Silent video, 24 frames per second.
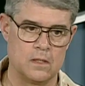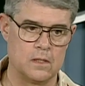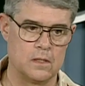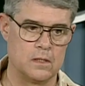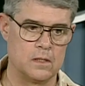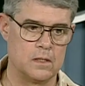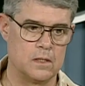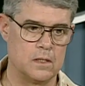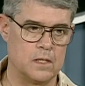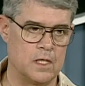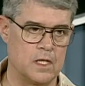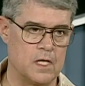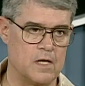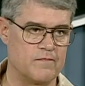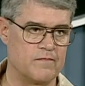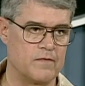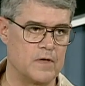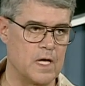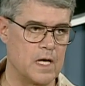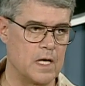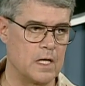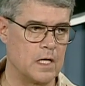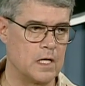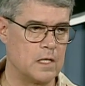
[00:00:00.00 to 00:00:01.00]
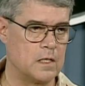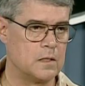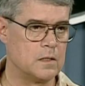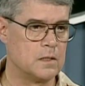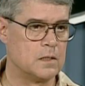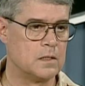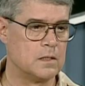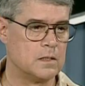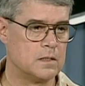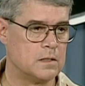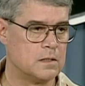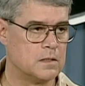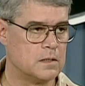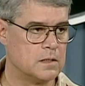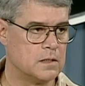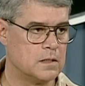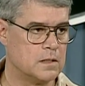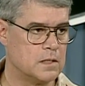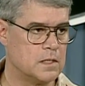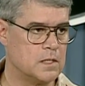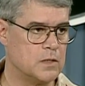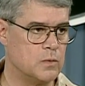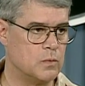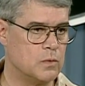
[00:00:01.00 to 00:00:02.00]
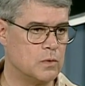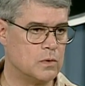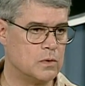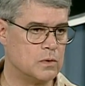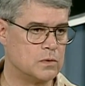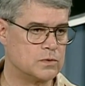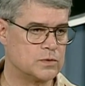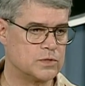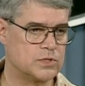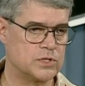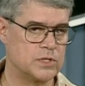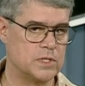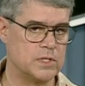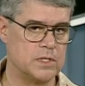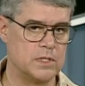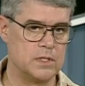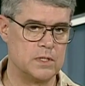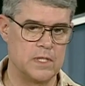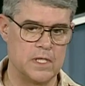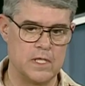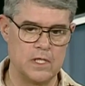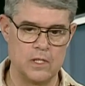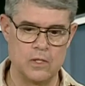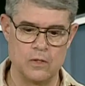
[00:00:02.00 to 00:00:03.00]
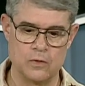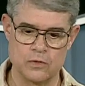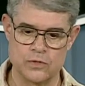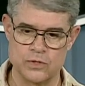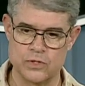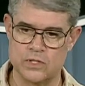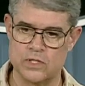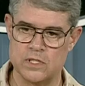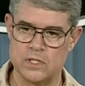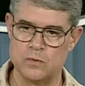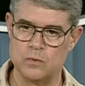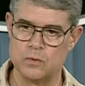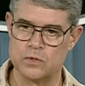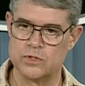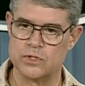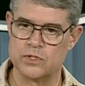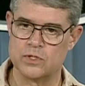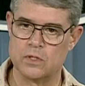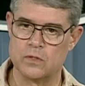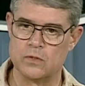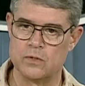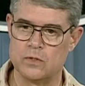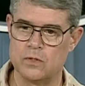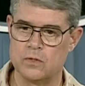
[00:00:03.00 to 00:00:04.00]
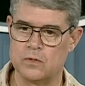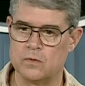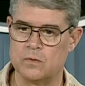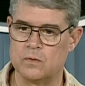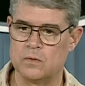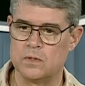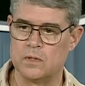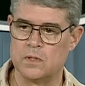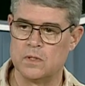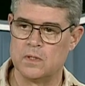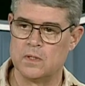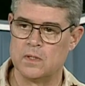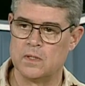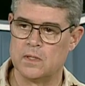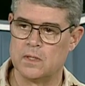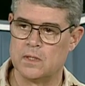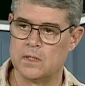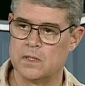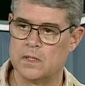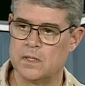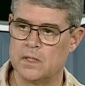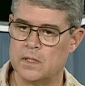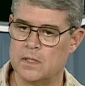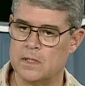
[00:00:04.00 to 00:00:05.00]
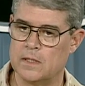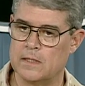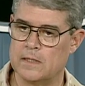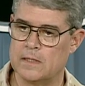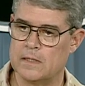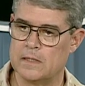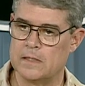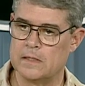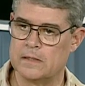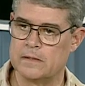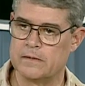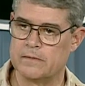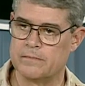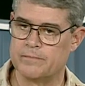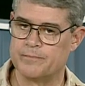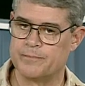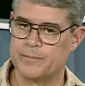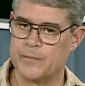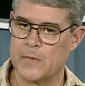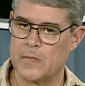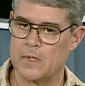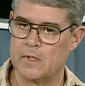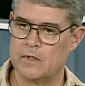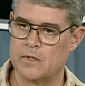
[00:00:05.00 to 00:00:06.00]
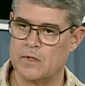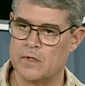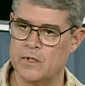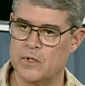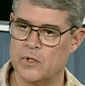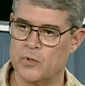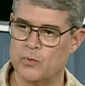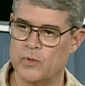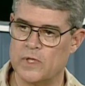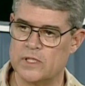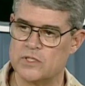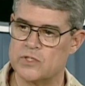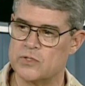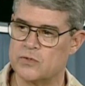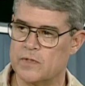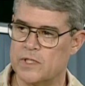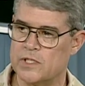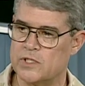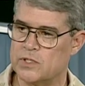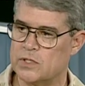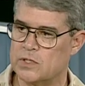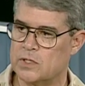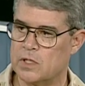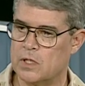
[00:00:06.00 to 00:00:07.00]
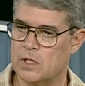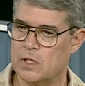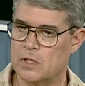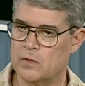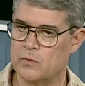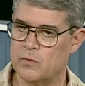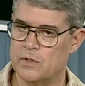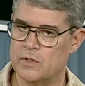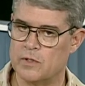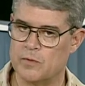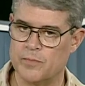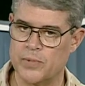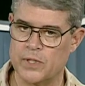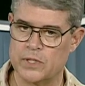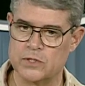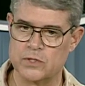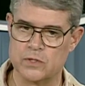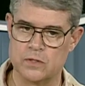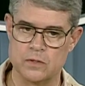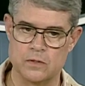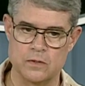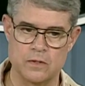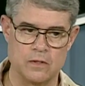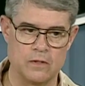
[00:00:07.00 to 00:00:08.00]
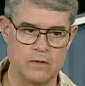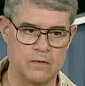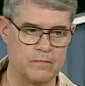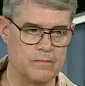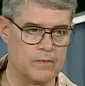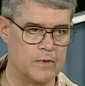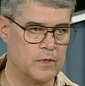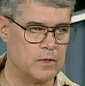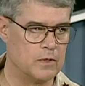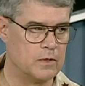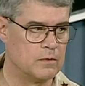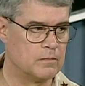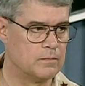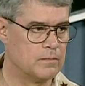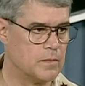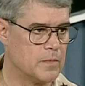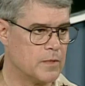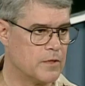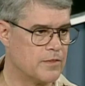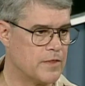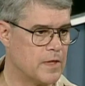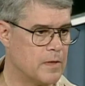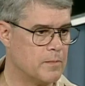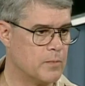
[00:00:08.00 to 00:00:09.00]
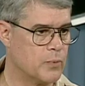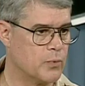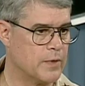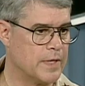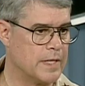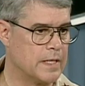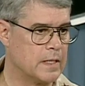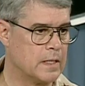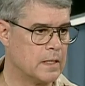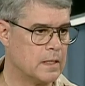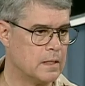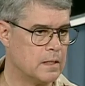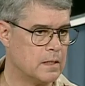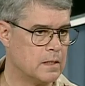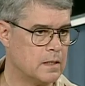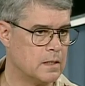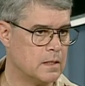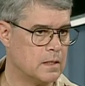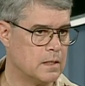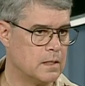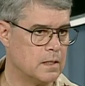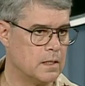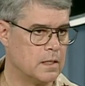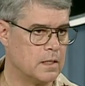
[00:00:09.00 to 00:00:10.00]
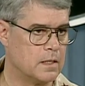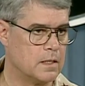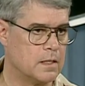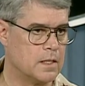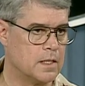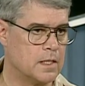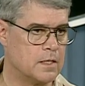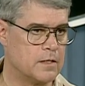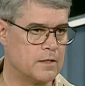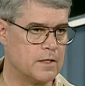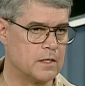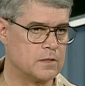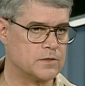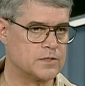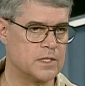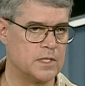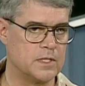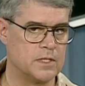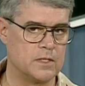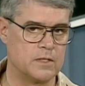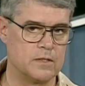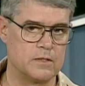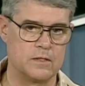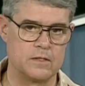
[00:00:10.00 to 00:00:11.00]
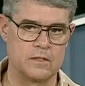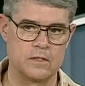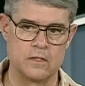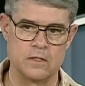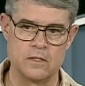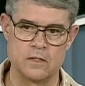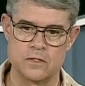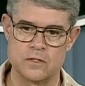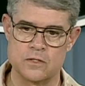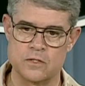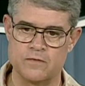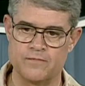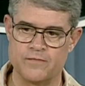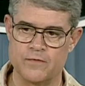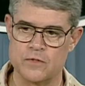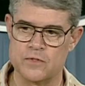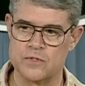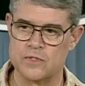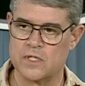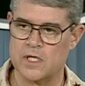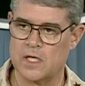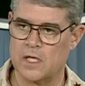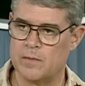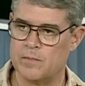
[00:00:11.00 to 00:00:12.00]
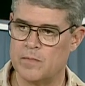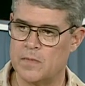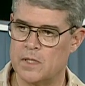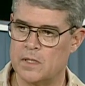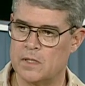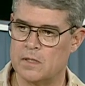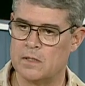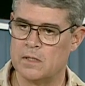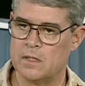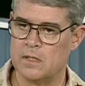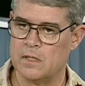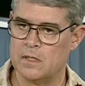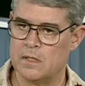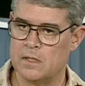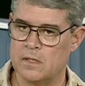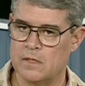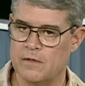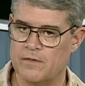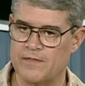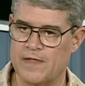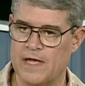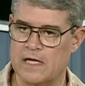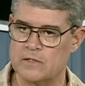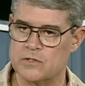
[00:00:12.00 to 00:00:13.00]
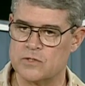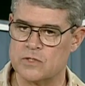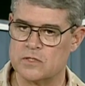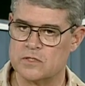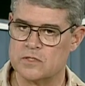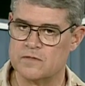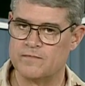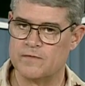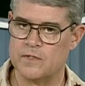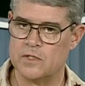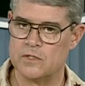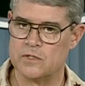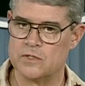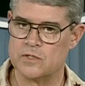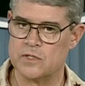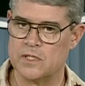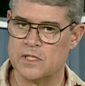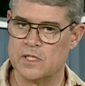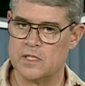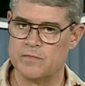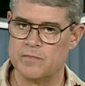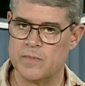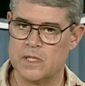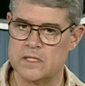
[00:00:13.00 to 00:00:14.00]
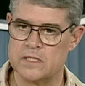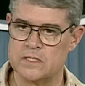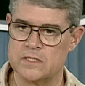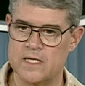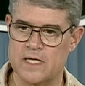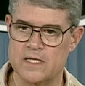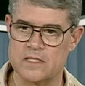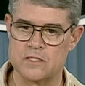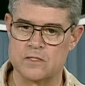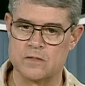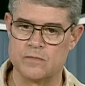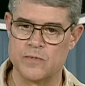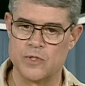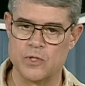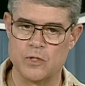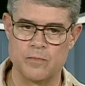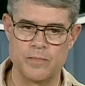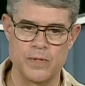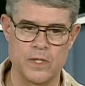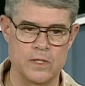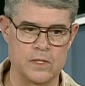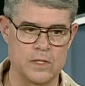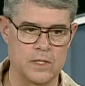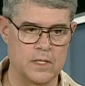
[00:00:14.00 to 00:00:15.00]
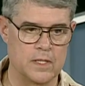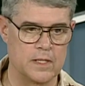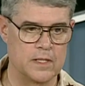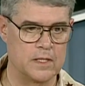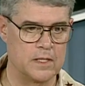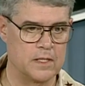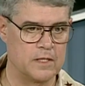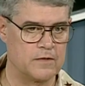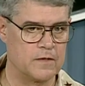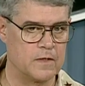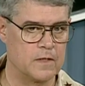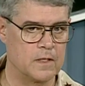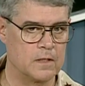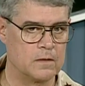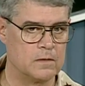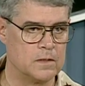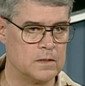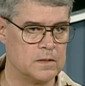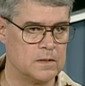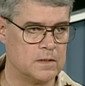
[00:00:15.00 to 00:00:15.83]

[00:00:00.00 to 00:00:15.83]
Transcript: uh, an Afghani, uh, he, will, she, he or she will show you uh, their registration card with their picture, their, their thumbprint, and, and they'll tell you that it's the first time in thousands of years that anybody's asked them their opinion on anything.